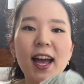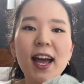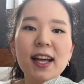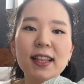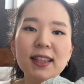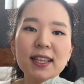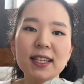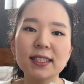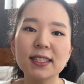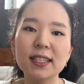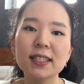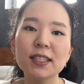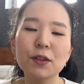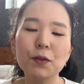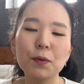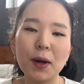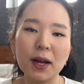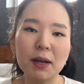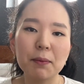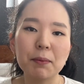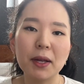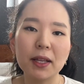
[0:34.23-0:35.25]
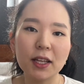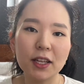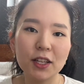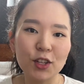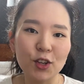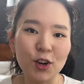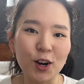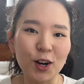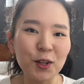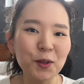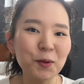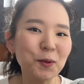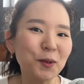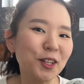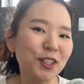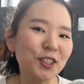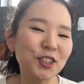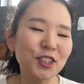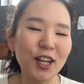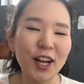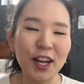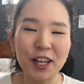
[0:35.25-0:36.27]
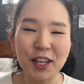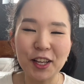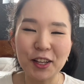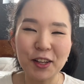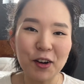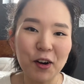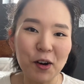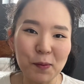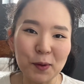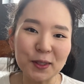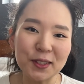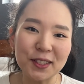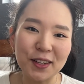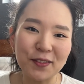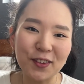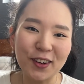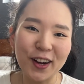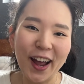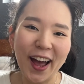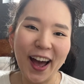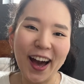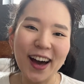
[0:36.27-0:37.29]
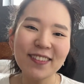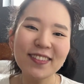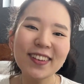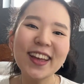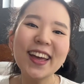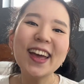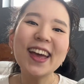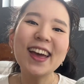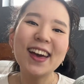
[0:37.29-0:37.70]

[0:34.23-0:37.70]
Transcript: and this is the recommended yarn, which I almost never have.